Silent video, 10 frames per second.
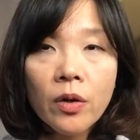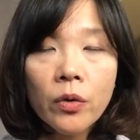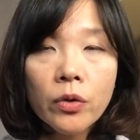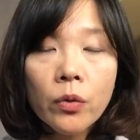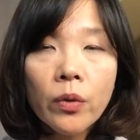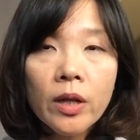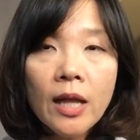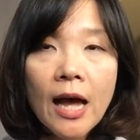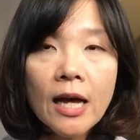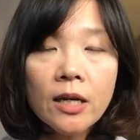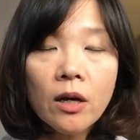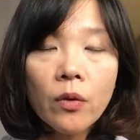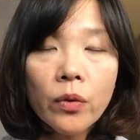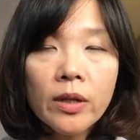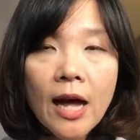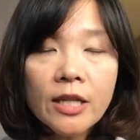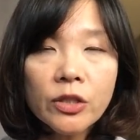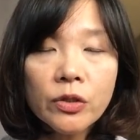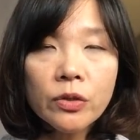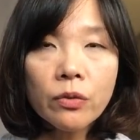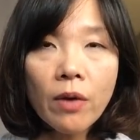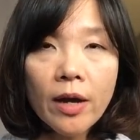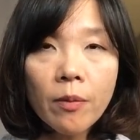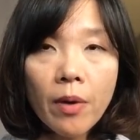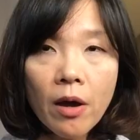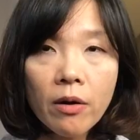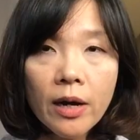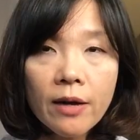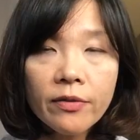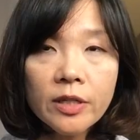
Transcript: We'll ask you to write a paragraph.